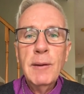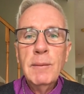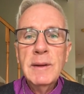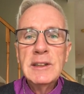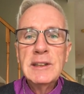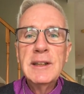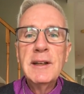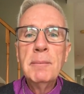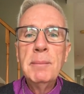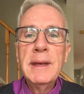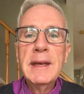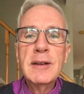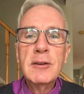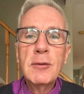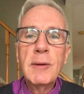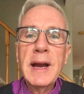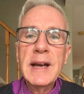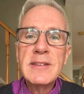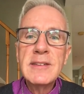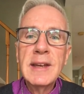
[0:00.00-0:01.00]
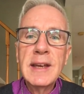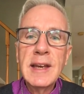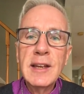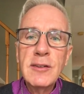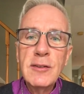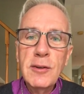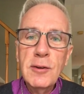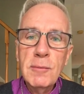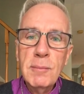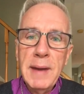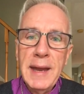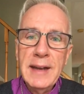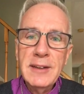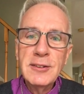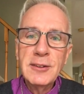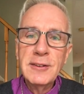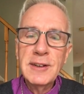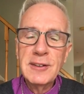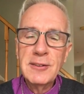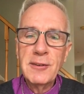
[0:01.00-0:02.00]
which he'll be addressing in two
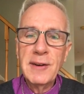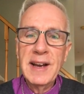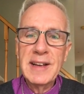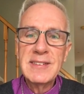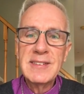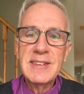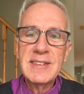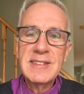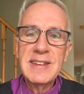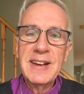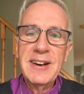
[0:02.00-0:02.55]
major addresses